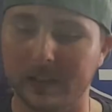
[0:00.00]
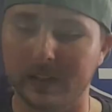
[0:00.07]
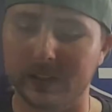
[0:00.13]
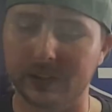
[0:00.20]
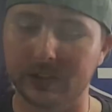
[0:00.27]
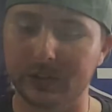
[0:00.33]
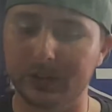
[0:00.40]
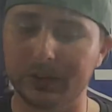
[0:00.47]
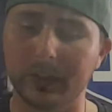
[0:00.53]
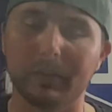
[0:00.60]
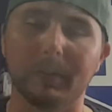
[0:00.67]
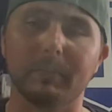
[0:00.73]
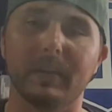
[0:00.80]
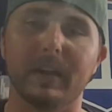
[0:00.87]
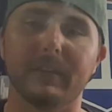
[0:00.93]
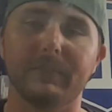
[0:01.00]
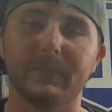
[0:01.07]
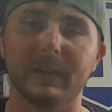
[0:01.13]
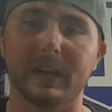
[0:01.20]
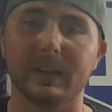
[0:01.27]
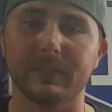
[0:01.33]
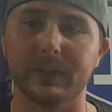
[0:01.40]
an extreme amount of
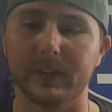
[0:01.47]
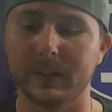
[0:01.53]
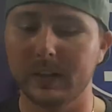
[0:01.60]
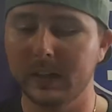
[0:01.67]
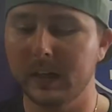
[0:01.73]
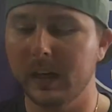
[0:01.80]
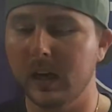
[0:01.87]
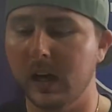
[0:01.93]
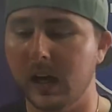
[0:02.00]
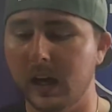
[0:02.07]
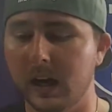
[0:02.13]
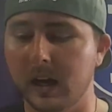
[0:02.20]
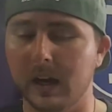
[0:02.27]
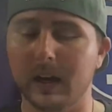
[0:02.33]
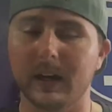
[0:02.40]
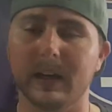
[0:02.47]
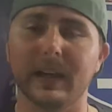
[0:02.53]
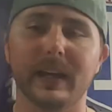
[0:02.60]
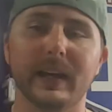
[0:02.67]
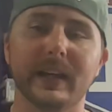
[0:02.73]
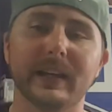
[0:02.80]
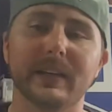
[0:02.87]
flavor,
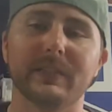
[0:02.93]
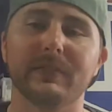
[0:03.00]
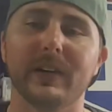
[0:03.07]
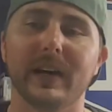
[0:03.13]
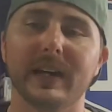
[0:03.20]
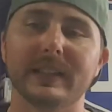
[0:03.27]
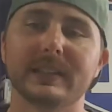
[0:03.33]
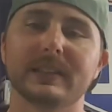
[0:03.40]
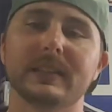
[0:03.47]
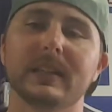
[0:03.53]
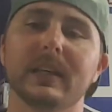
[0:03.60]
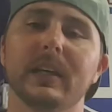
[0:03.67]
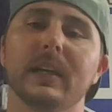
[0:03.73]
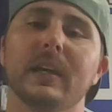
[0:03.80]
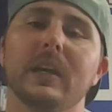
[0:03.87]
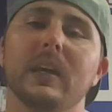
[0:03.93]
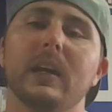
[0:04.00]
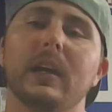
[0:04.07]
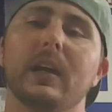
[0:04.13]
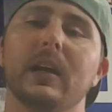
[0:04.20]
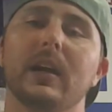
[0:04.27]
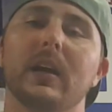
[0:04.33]
and a device
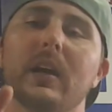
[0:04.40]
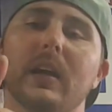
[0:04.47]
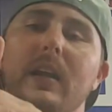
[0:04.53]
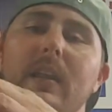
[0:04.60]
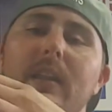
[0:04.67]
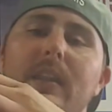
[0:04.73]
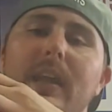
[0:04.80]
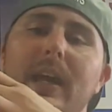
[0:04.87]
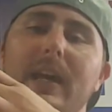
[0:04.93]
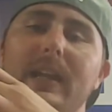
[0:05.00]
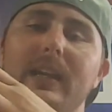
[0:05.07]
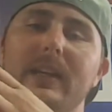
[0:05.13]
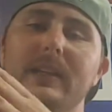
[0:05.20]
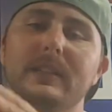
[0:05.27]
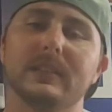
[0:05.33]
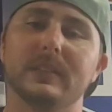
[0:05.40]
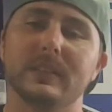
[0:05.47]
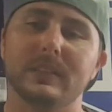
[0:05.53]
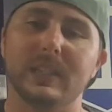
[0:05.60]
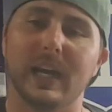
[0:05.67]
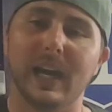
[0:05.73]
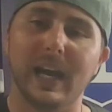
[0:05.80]
that is
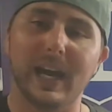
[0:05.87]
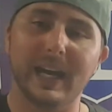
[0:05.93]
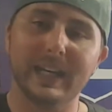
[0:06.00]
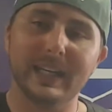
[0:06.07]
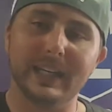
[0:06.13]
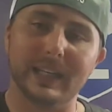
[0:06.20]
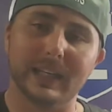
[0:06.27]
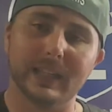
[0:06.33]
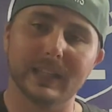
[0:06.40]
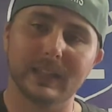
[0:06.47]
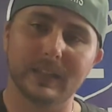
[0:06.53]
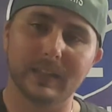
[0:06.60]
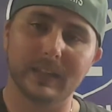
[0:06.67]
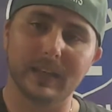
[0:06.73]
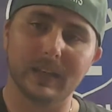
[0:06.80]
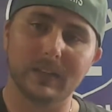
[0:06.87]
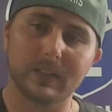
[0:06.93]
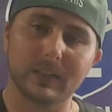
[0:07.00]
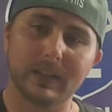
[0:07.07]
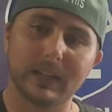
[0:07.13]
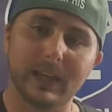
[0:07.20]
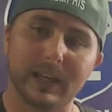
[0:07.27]
tiny. You gotta
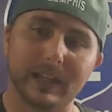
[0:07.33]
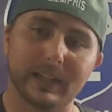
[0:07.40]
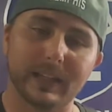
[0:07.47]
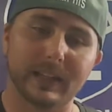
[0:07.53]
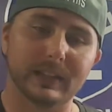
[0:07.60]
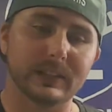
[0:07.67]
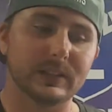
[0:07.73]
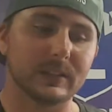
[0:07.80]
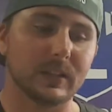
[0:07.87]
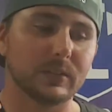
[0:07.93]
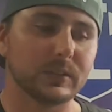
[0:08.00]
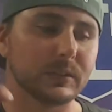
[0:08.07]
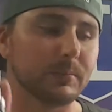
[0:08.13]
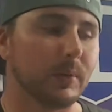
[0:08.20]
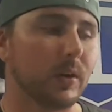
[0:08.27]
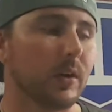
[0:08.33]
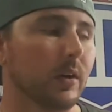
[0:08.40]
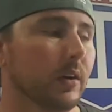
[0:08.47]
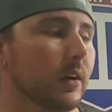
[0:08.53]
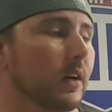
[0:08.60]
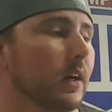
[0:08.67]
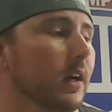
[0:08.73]
look at that. That is so
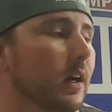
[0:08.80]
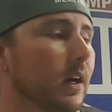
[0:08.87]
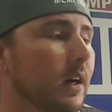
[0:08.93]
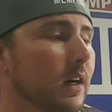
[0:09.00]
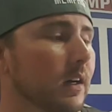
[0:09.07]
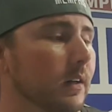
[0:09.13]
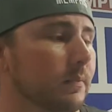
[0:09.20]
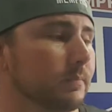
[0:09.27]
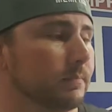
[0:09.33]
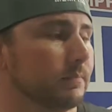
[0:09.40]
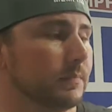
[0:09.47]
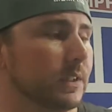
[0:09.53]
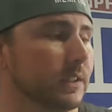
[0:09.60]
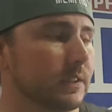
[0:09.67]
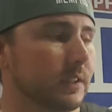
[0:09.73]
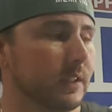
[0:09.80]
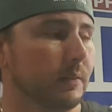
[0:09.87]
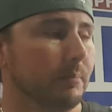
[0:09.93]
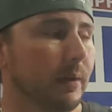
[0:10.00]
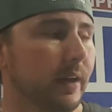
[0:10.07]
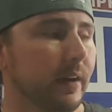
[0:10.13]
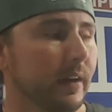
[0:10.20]
small. Just to
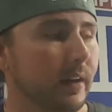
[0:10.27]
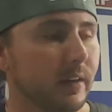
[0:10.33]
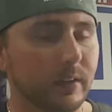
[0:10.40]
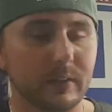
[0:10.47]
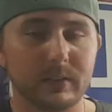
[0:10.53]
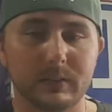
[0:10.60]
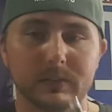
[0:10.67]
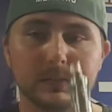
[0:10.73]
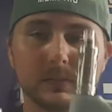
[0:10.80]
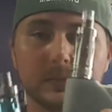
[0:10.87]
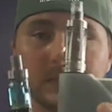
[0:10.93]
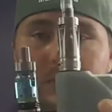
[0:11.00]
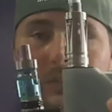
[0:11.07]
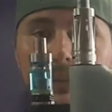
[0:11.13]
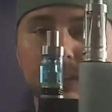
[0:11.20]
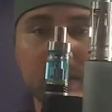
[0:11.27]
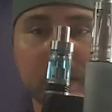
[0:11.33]
compare, once